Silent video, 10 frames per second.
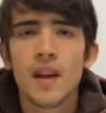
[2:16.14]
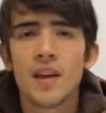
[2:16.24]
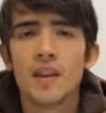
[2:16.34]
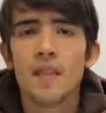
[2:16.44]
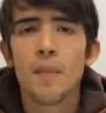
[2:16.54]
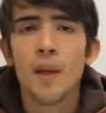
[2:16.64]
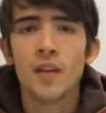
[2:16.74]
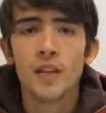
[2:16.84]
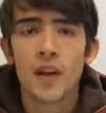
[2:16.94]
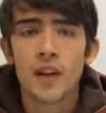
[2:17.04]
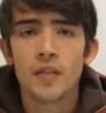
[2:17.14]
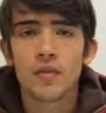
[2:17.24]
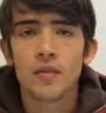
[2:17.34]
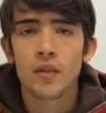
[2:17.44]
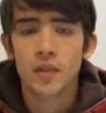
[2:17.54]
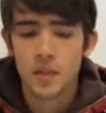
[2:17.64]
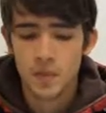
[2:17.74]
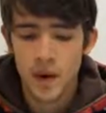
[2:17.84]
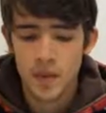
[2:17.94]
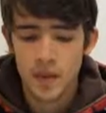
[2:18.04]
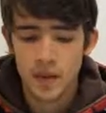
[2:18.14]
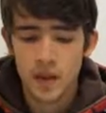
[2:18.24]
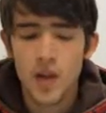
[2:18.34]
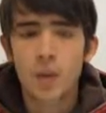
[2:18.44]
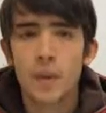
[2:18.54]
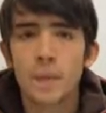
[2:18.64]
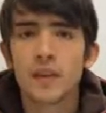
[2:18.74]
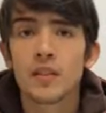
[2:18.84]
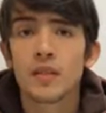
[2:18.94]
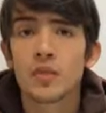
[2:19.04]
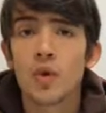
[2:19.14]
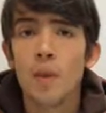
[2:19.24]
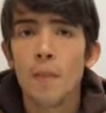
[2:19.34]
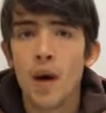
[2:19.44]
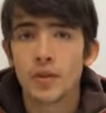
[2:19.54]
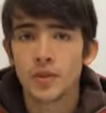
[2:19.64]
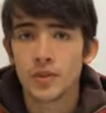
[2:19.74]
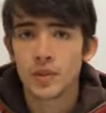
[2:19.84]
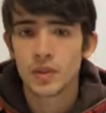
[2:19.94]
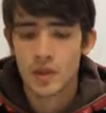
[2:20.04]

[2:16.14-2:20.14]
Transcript: In the part A for this experiment, we picked two compounds